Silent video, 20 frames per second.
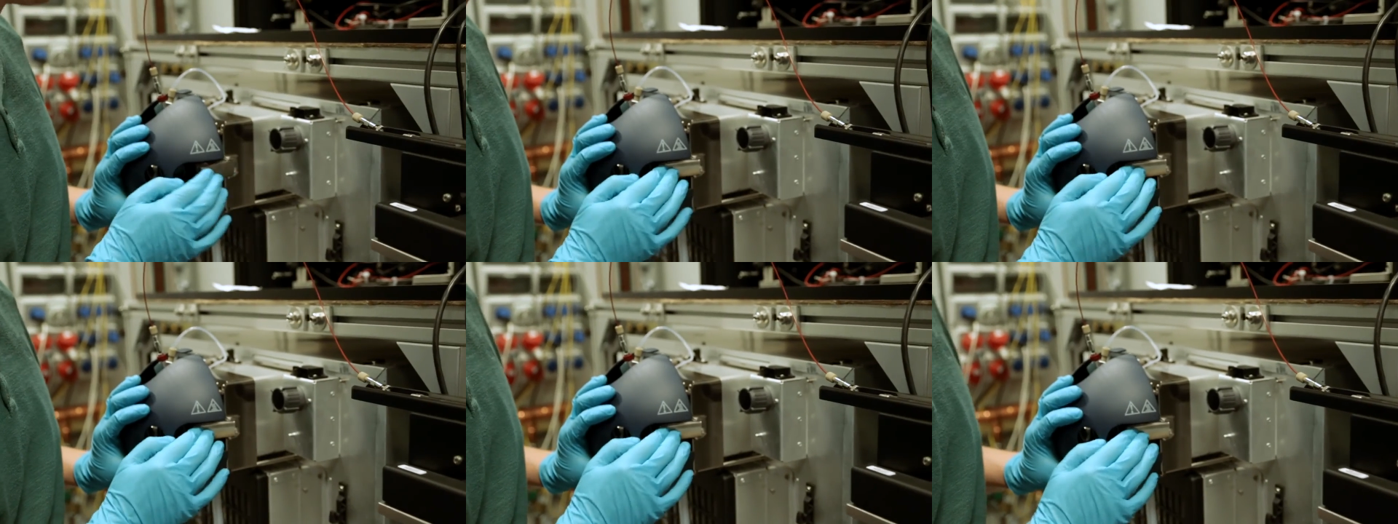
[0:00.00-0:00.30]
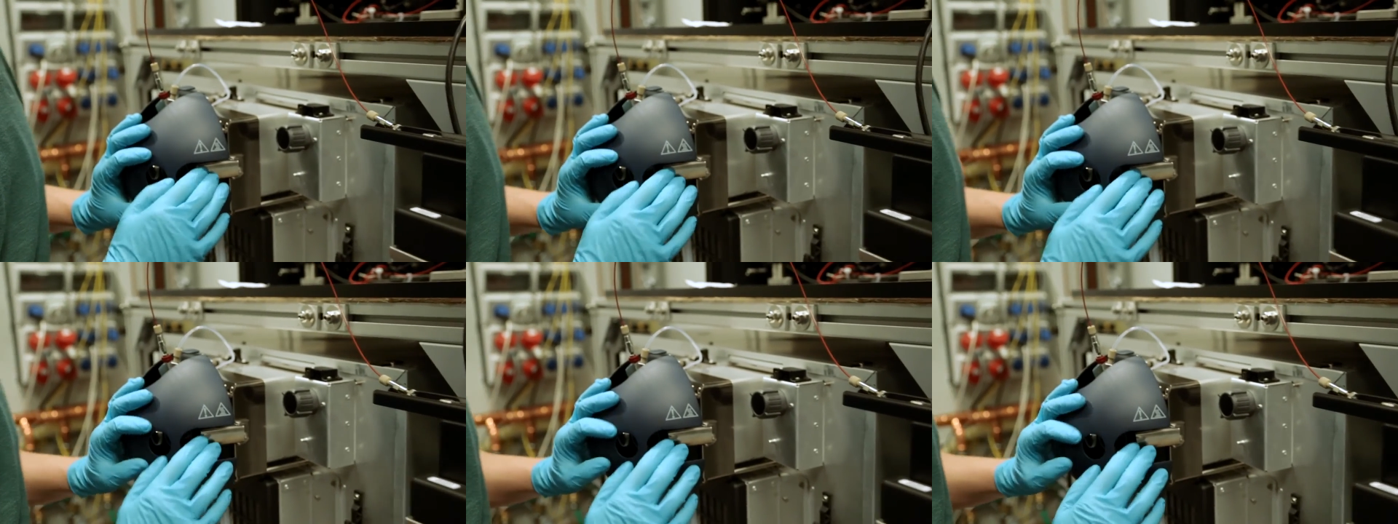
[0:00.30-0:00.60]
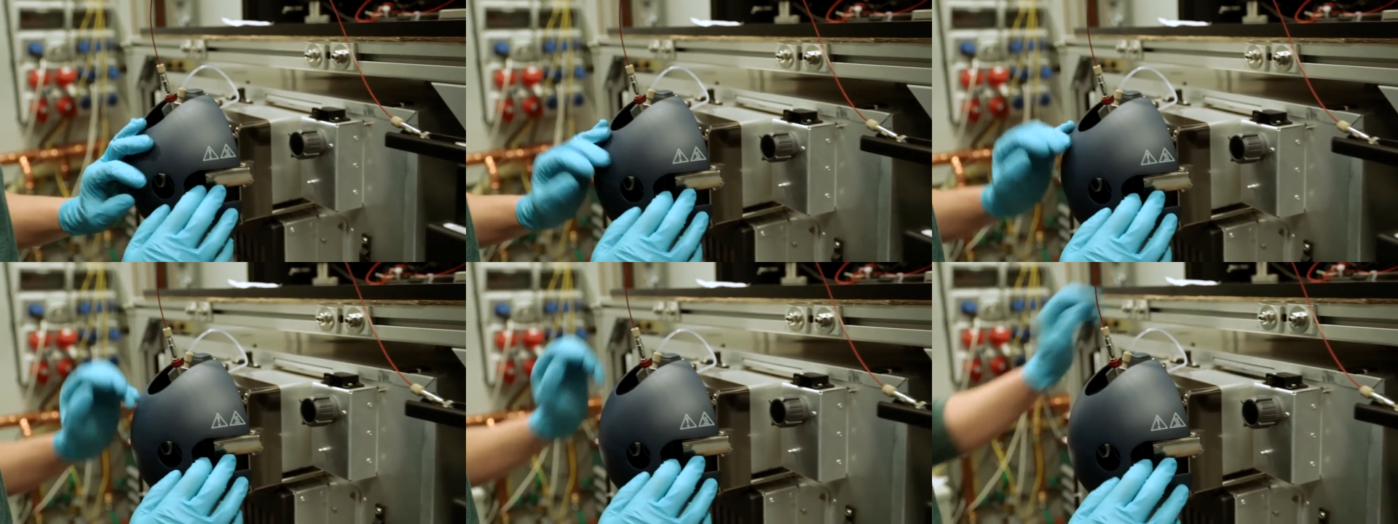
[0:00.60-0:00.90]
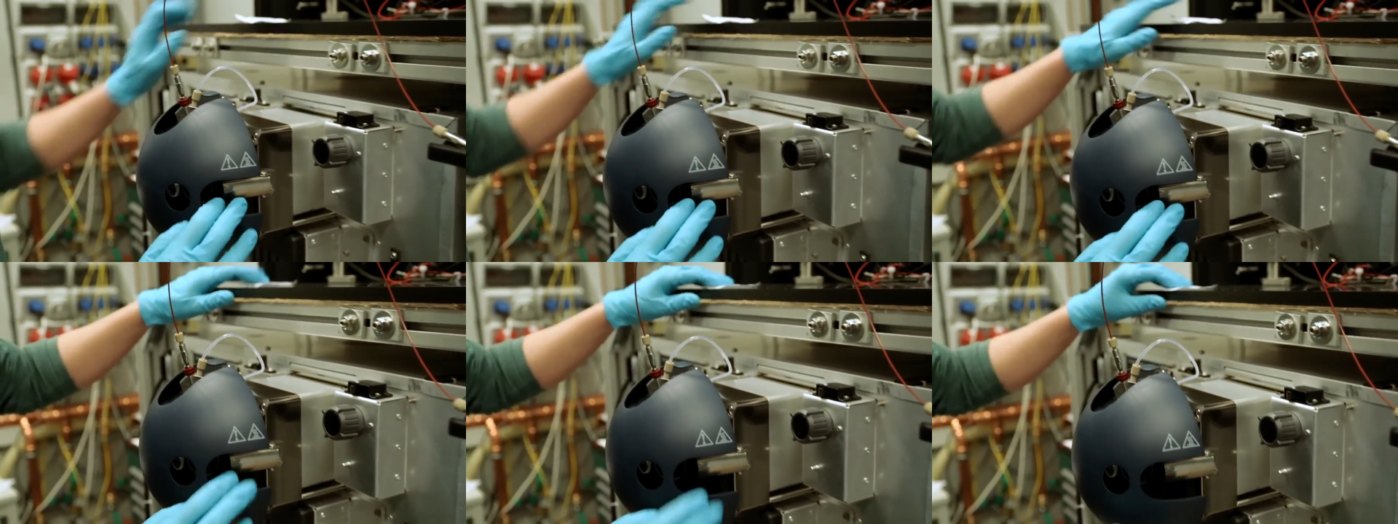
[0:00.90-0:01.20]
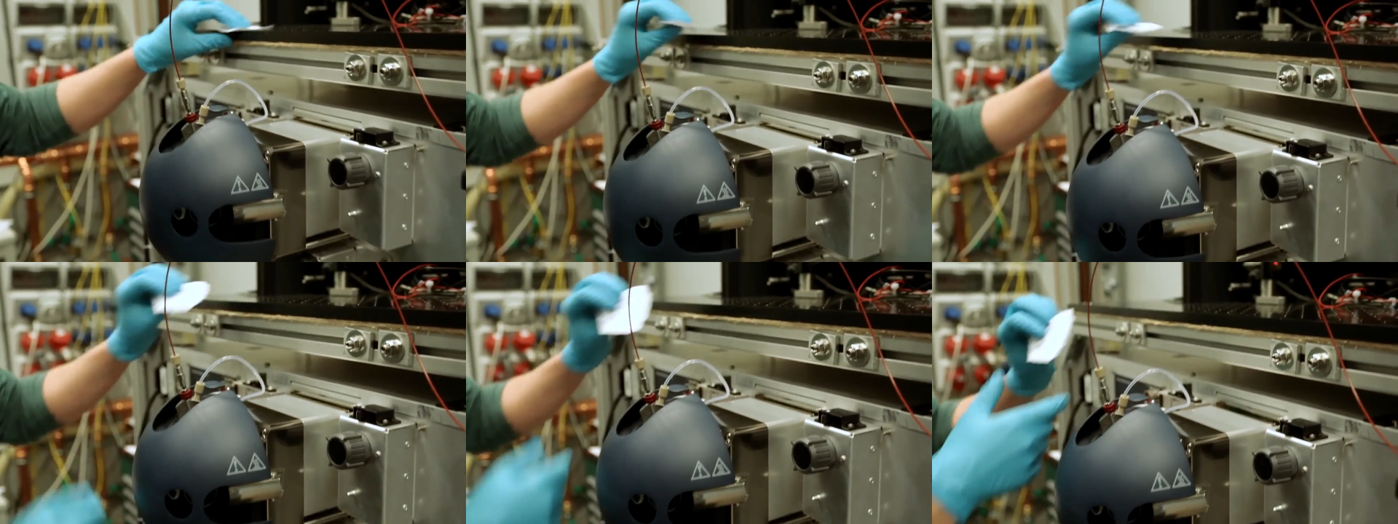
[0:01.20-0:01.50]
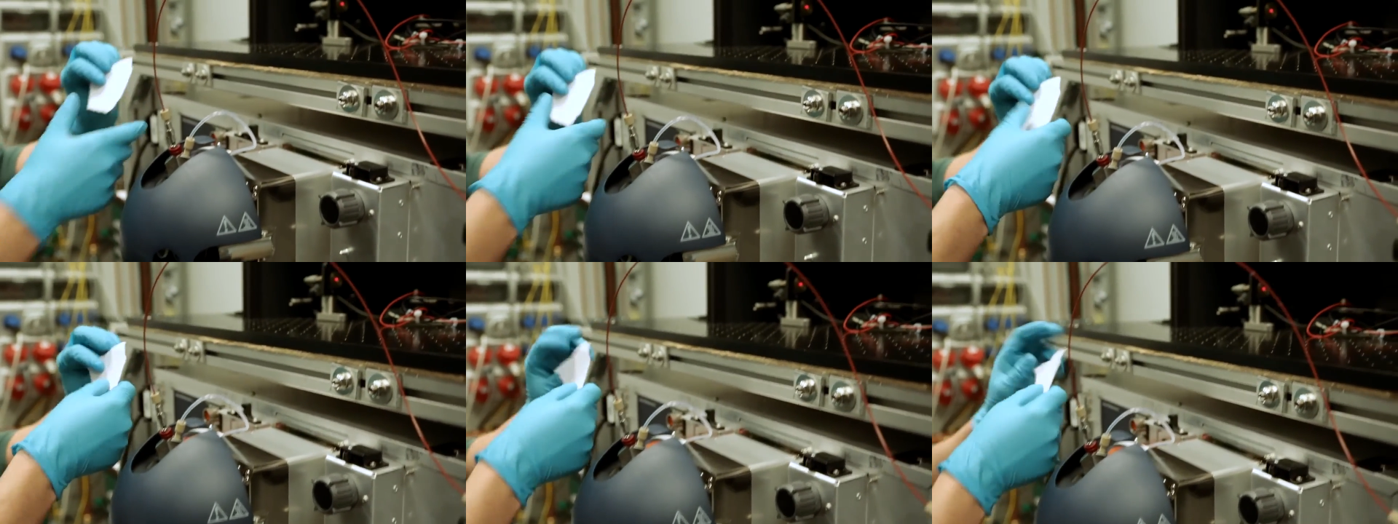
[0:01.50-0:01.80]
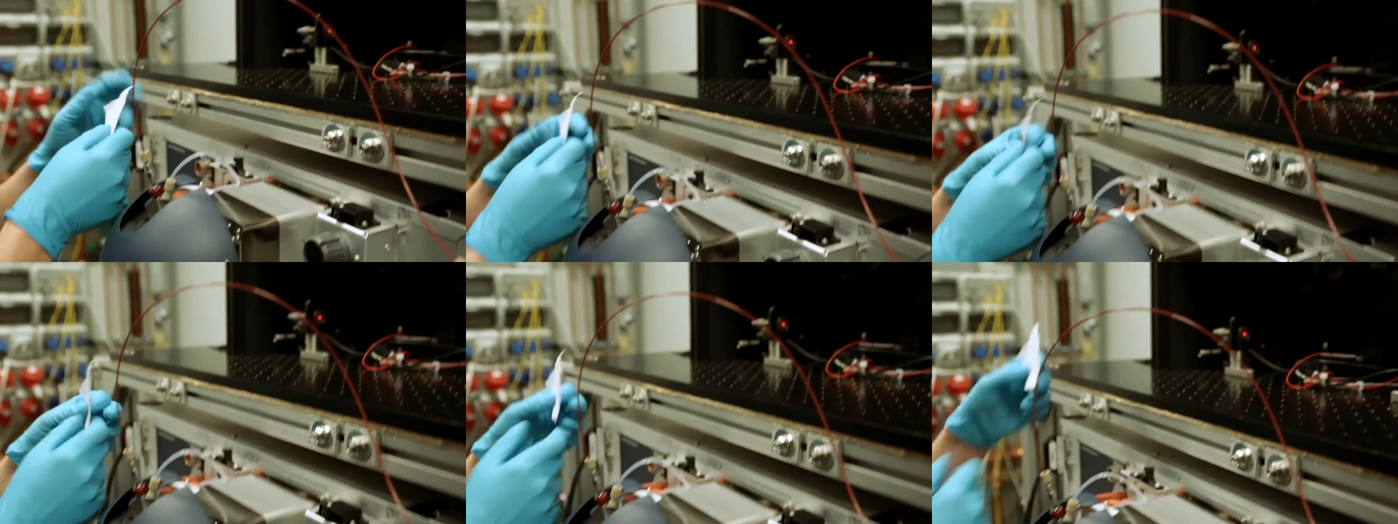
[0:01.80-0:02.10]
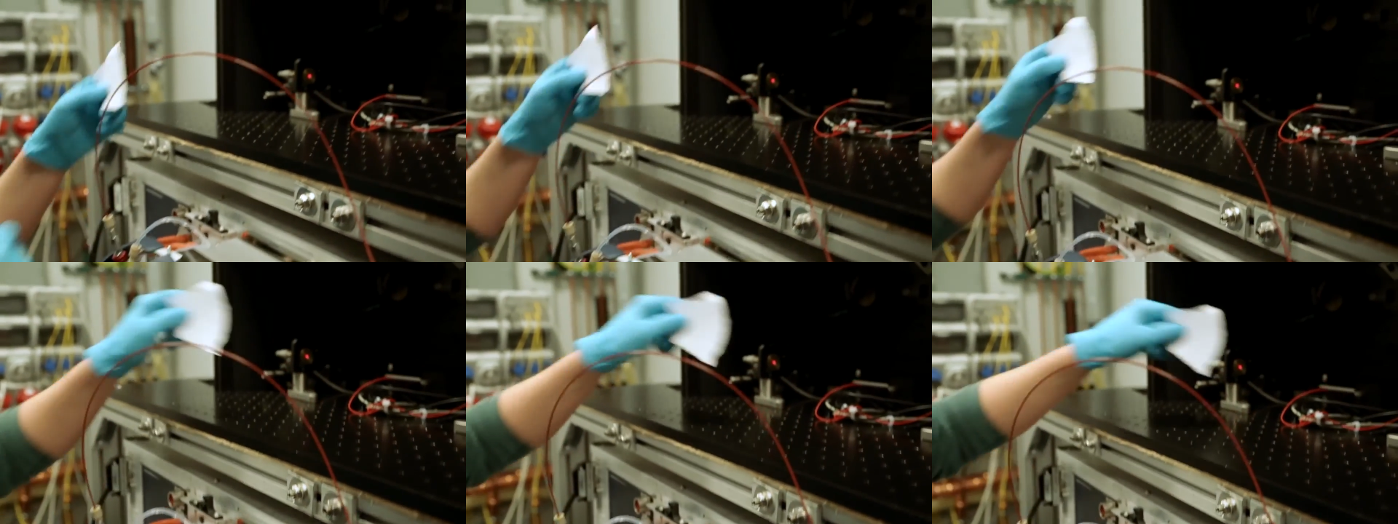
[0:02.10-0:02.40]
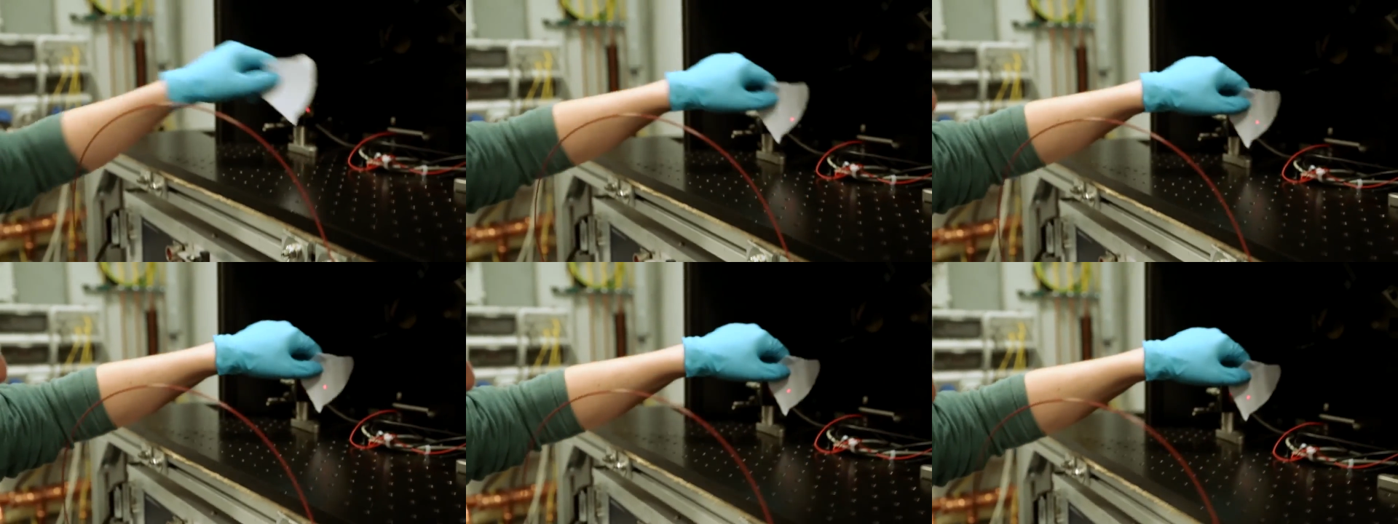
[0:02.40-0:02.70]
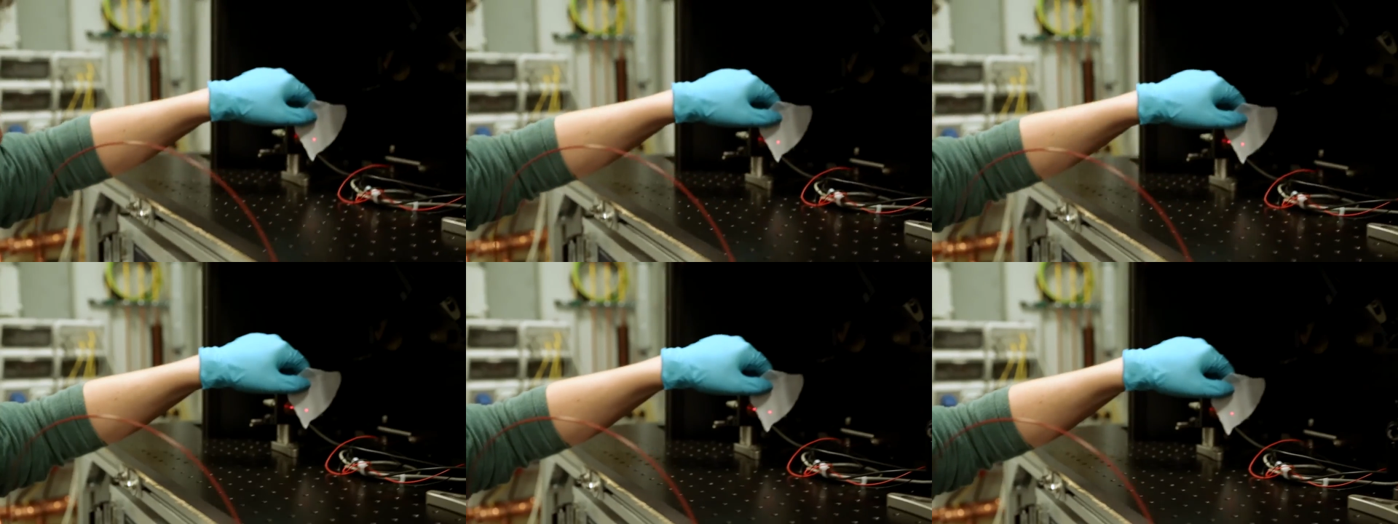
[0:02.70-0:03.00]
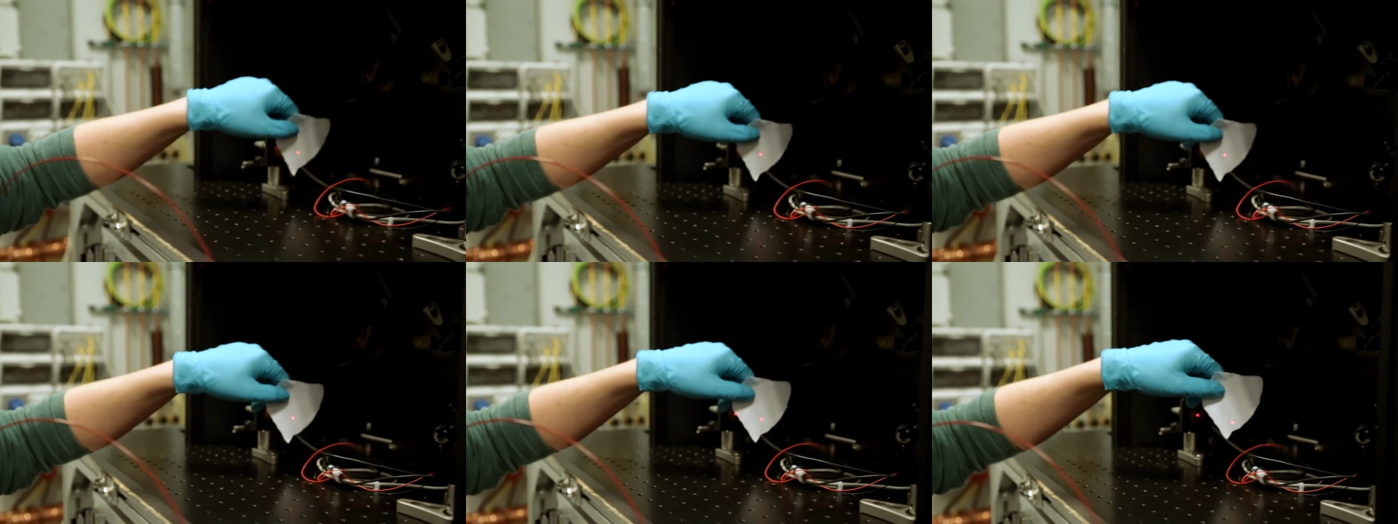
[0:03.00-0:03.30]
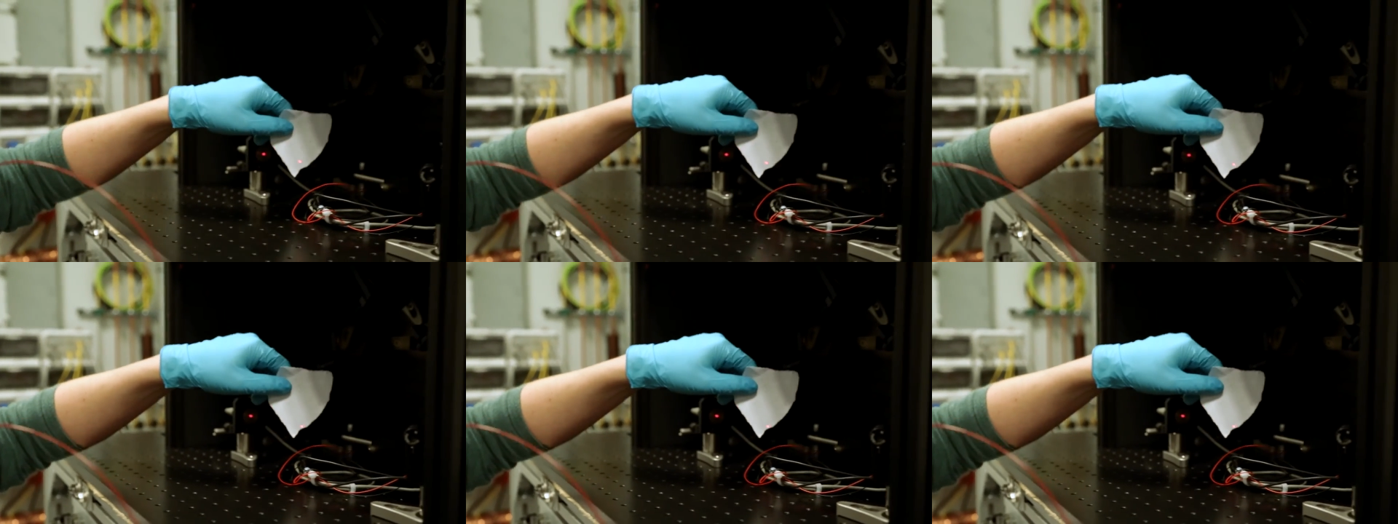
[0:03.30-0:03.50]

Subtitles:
Nobody's mouth can be seen.